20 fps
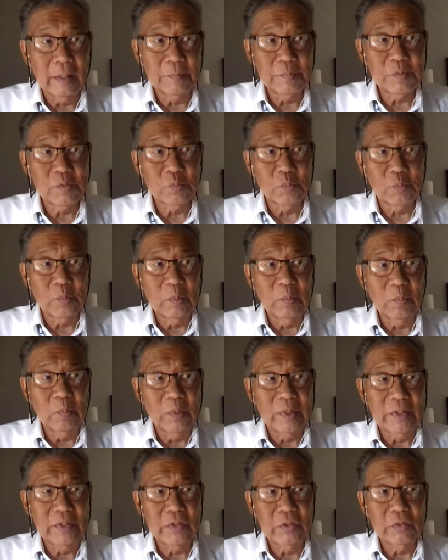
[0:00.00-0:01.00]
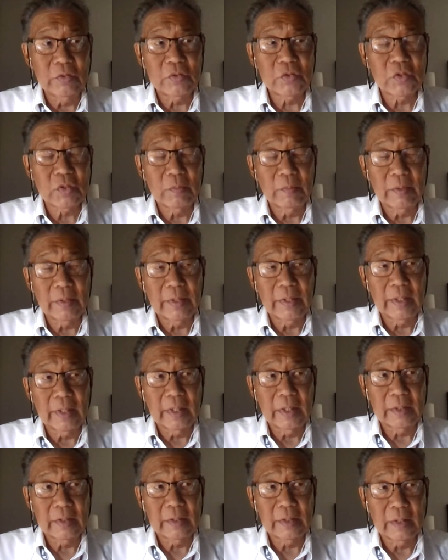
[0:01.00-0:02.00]
helps reduce some of
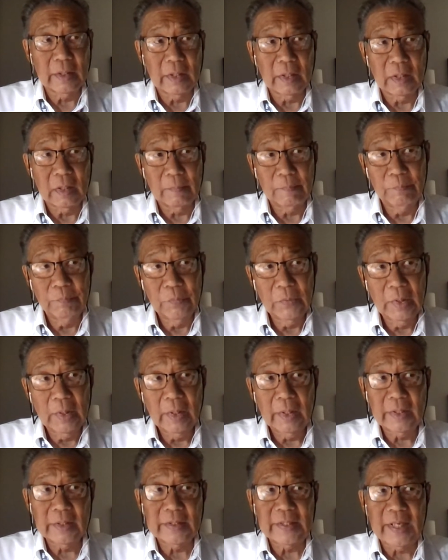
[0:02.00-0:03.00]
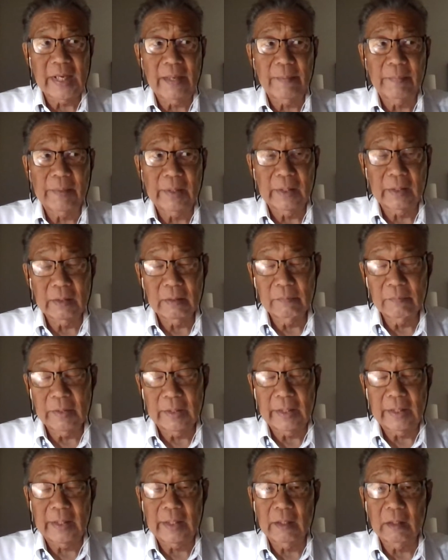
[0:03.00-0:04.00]
that uh,
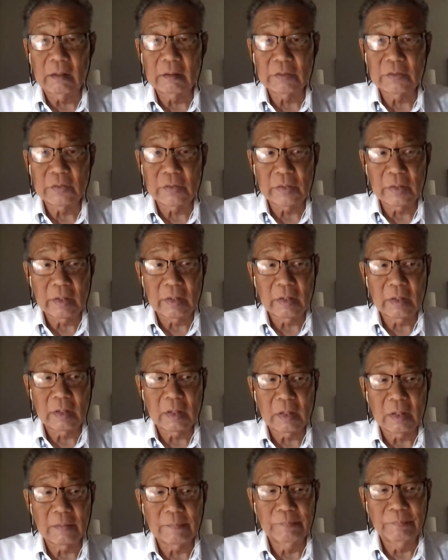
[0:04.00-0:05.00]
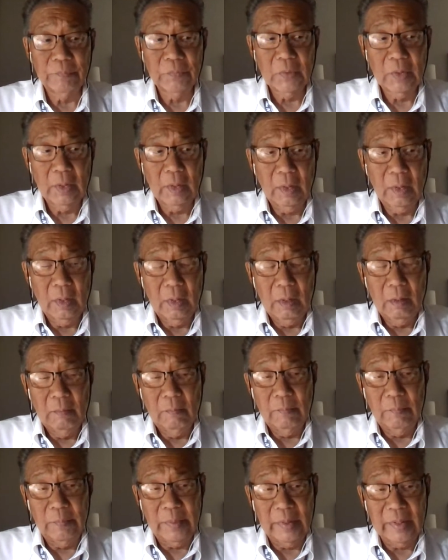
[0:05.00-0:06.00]
getting onto the car.
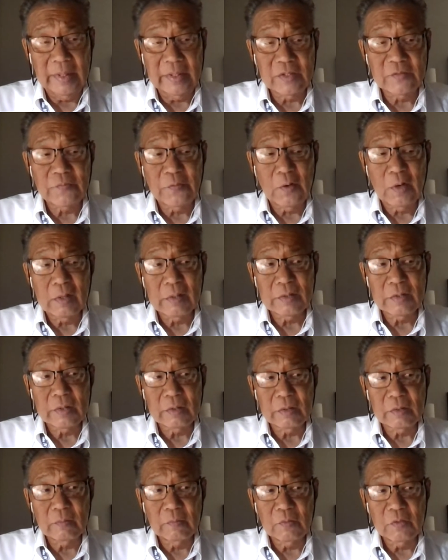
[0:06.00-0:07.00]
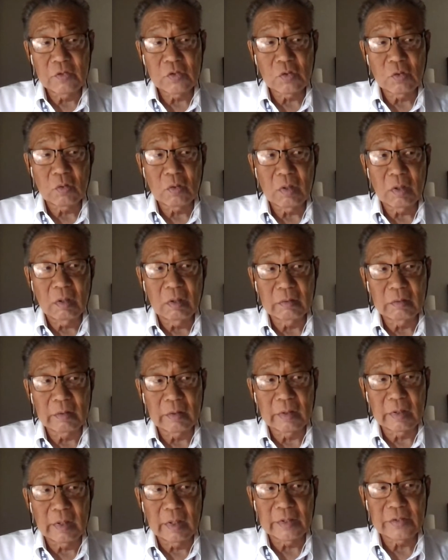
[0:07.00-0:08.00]
But as far as the
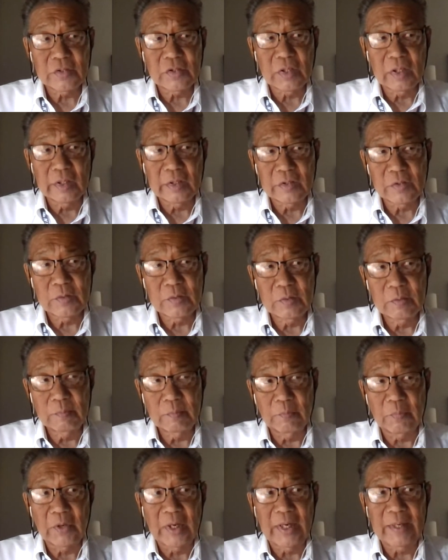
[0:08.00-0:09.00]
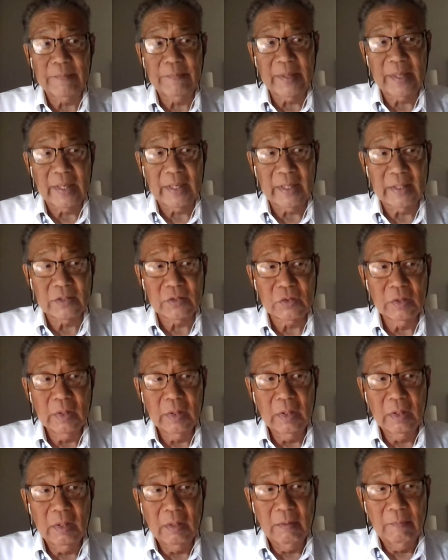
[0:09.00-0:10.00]
so-called dustless brake pads,
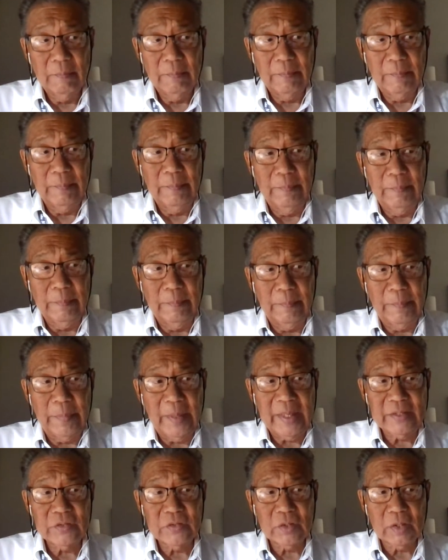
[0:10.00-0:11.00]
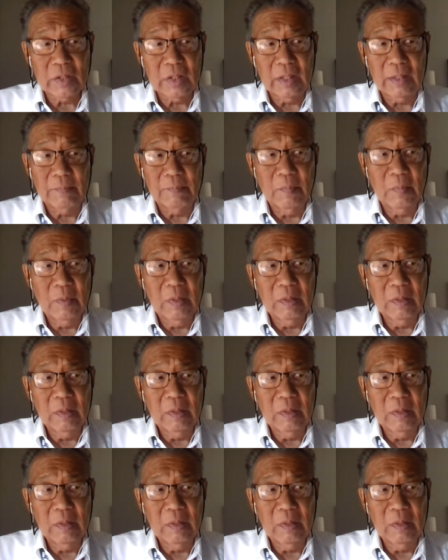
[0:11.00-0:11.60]
basically